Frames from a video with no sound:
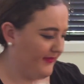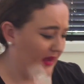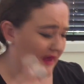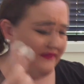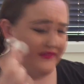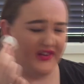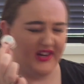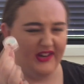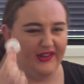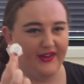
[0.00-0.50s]
I've
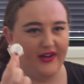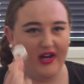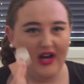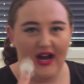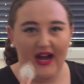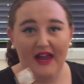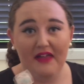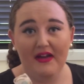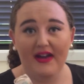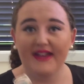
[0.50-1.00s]
got a lot of
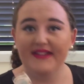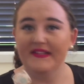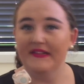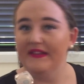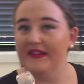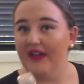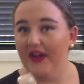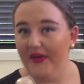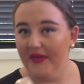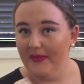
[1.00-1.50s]
highlighters on
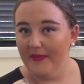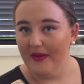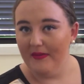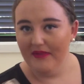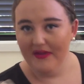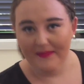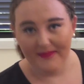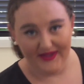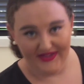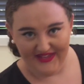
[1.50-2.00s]
the go at the
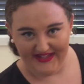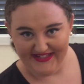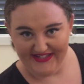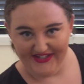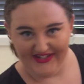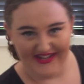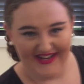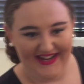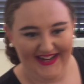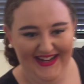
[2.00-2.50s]
moment, but that's
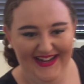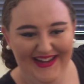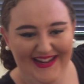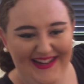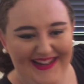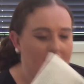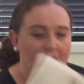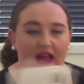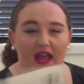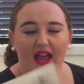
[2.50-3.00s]
okay.
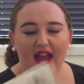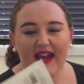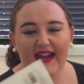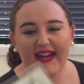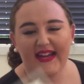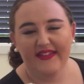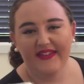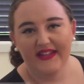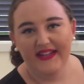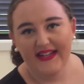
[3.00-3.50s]

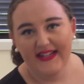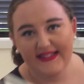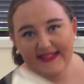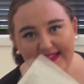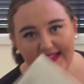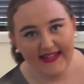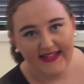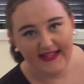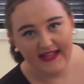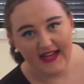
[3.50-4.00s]
Okay, the next
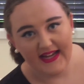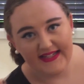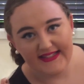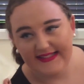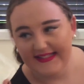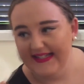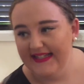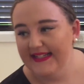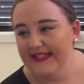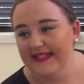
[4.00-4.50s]
thing I
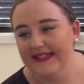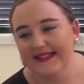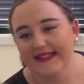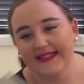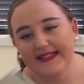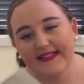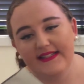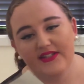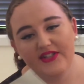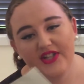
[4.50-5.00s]
see is
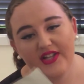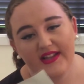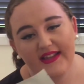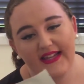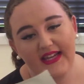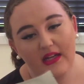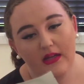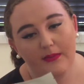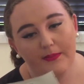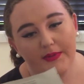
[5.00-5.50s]
this
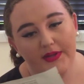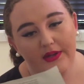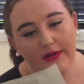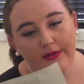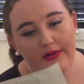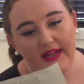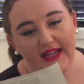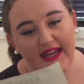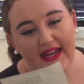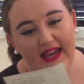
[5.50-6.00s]
Jelly
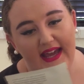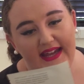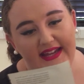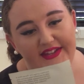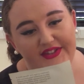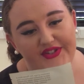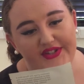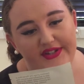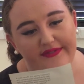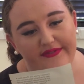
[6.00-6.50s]
Purely
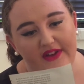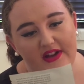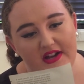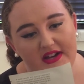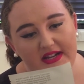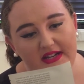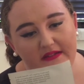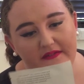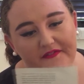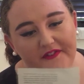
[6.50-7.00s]

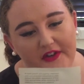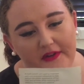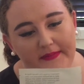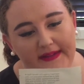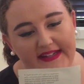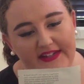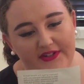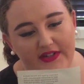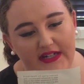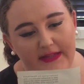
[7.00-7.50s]
Age-Defying
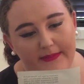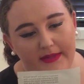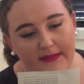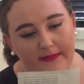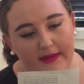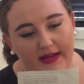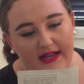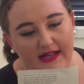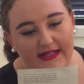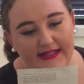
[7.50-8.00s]
Firming Treatment
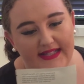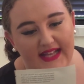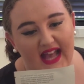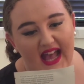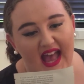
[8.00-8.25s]
Mask.